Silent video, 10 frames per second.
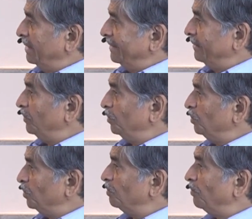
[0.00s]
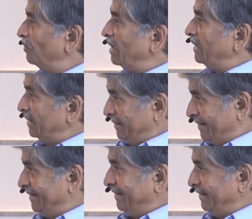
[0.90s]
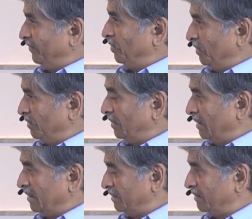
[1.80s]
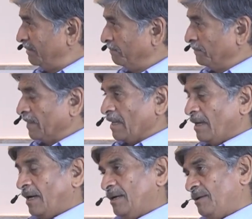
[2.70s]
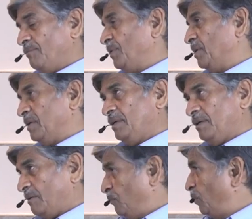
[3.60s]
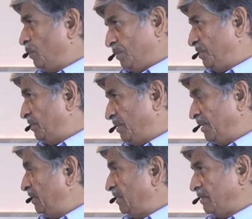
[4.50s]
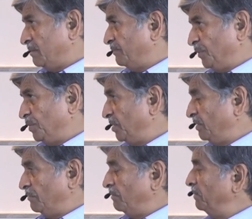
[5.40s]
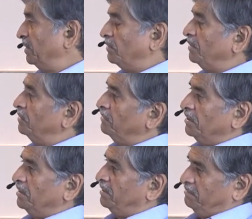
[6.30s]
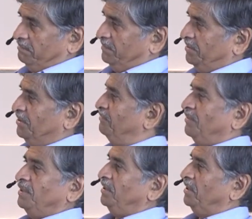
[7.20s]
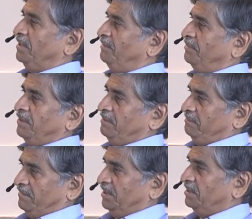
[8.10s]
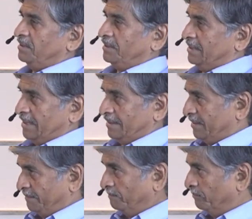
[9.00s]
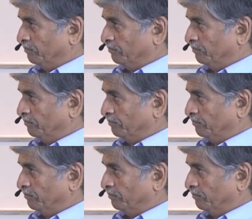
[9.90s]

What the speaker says: It gives you pruritus, that itching sensation. And definitely, of course, the genesis of itching would be altogether different in different instances.